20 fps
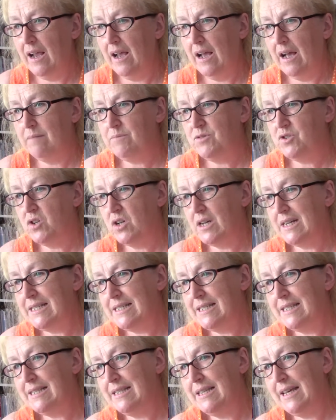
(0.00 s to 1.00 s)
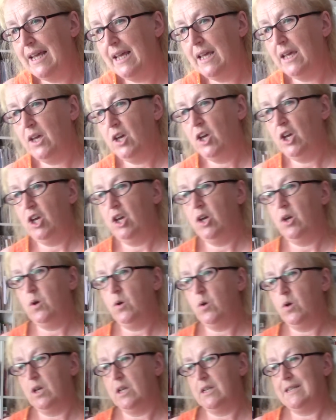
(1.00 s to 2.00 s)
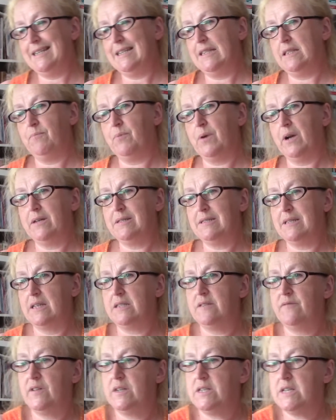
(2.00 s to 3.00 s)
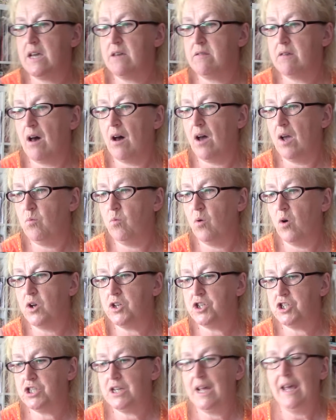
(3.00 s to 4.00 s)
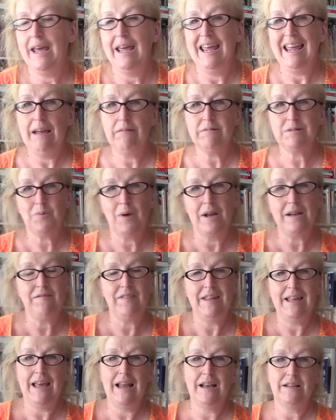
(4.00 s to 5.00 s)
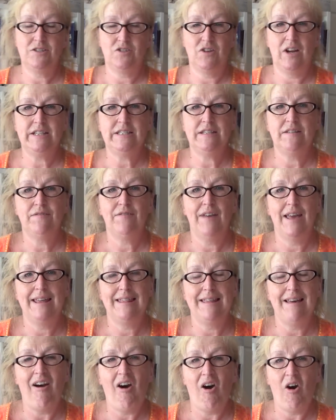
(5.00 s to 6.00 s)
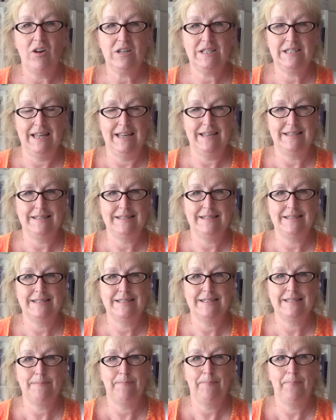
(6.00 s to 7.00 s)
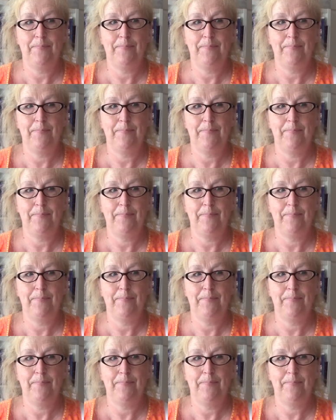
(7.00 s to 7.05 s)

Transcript: I'm trying to think who did the process video that I watched. It was one of the Illustrated Faith artists,